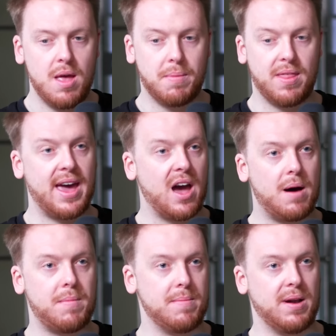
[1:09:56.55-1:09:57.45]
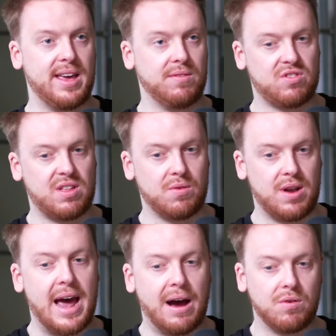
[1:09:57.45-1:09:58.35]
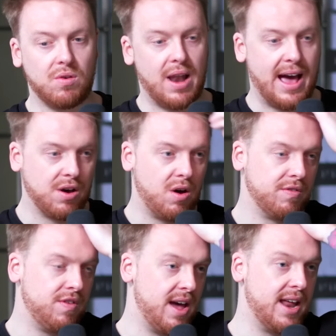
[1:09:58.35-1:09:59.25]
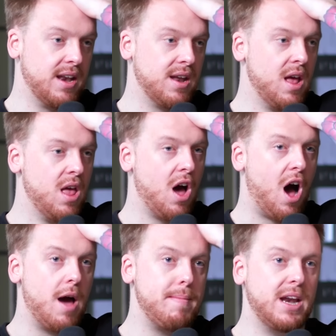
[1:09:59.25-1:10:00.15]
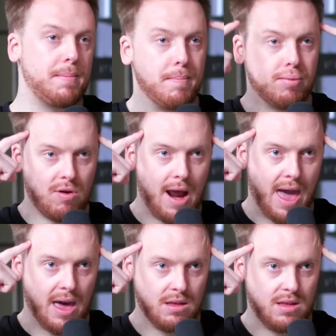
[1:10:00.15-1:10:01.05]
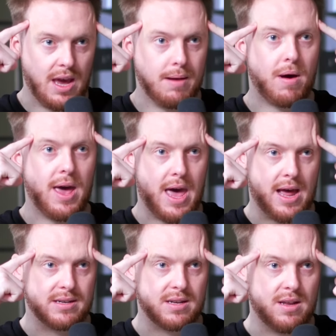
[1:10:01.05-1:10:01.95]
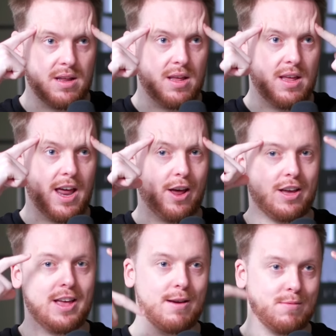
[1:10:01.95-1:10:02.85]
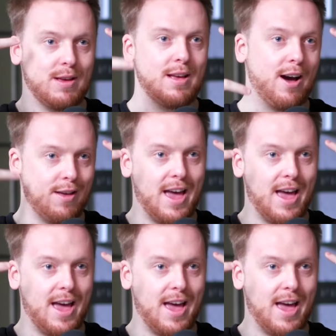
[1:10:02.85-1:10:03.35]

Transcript: but they are my beliefs still now or lack of, and I made up a prayer in my head, and I it, it I,